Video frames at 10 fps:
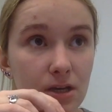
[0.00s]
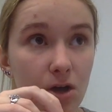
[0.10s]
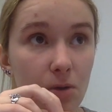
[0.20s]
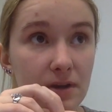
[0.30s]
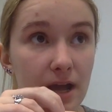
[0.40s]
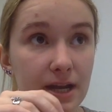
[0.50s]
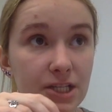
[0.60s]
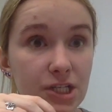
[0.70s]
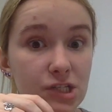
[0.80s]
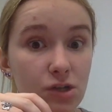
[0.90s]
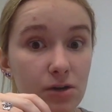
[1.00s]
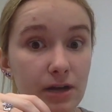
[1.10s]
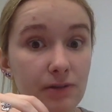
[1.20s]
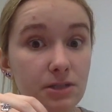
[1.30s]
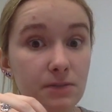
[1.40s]
oh my god, it just turned
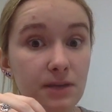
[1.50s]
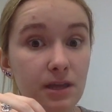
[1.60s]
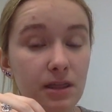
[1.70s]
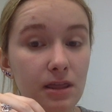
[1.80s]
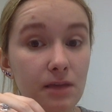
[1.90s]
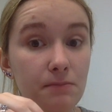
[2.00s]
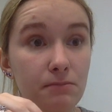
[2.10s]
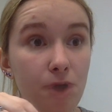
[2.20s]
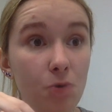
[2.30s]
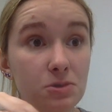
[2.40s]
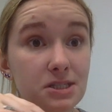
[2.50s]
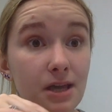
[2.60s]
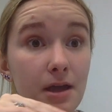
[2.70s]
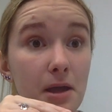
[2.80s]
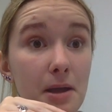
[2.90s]
out to be the
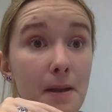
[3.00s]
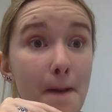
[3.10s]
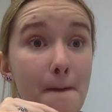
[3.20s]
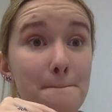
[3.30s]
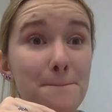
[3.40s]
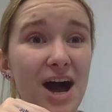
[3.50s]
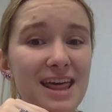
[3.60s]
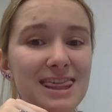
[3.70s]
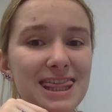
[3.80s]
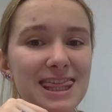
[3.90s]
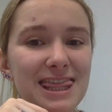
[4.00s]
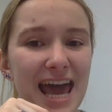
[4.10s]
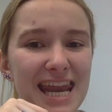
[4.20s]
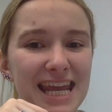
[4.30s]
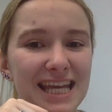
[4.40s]
most
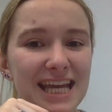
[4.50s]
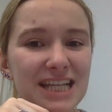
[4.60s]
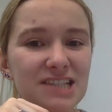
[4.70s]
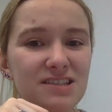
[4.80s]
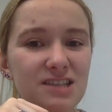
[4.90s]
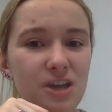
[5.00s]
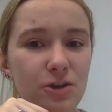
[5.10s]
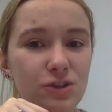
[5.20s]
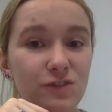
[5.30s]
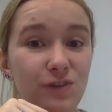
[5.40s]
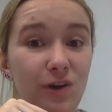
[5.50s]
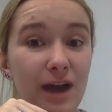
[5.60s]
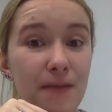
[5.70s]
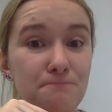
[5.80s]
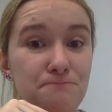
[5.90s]
pathetic excuse for
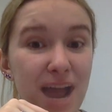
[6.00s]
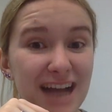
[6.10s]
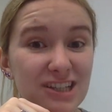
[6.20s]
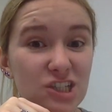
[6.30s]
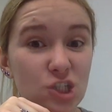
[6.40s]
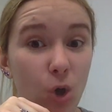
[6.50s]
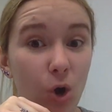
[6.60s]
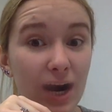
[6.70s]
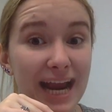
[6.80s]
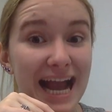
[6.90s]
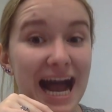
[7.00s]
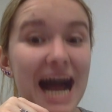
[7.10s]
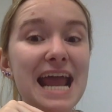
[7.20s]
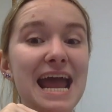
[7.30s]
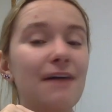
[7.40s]
a backstory
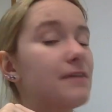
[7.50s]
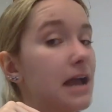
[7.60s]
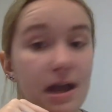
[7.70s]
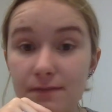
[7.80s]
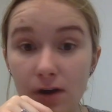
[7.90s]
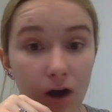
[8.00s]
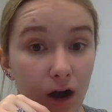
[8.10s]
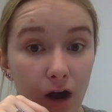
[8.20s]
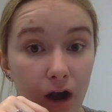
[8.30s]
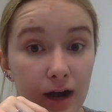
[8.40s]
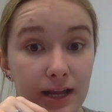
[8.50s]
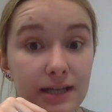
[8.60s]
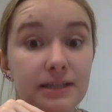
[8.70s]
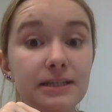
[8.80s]
I have ever heard